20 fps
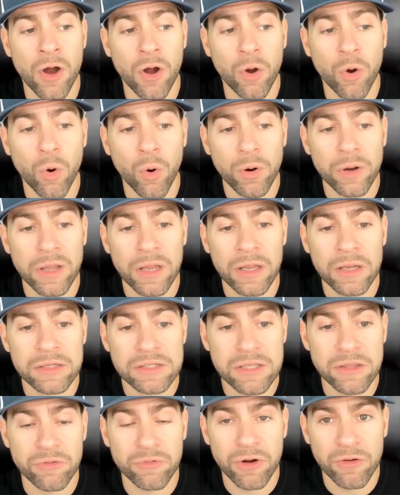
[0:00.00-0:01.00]
according
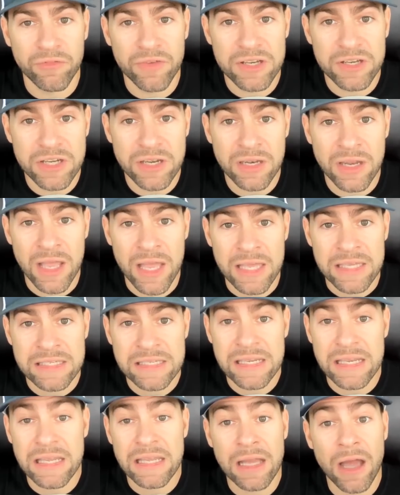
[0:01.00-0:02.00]
to the Real Vision
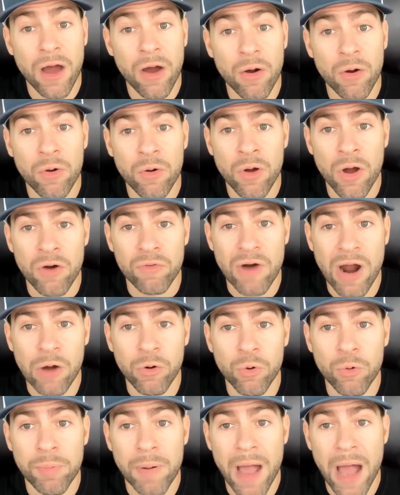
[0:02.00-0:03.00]
CEO,
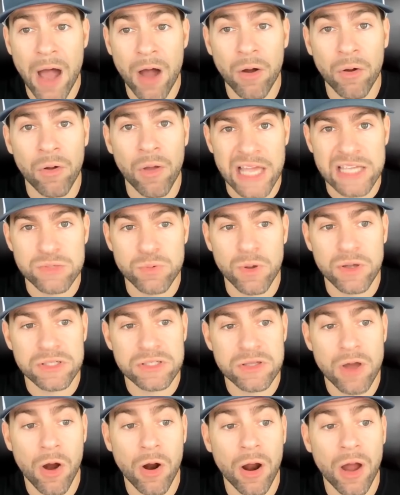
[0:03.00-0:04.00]
Raoul Pal, as well
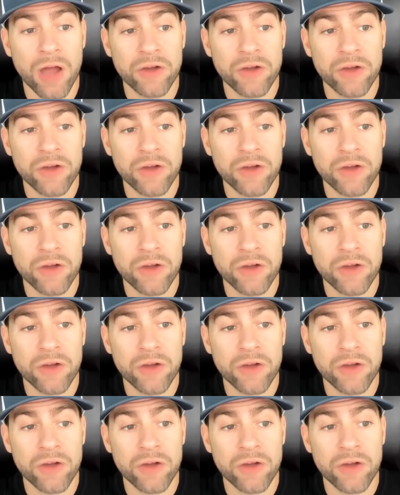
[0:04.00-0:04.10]
as our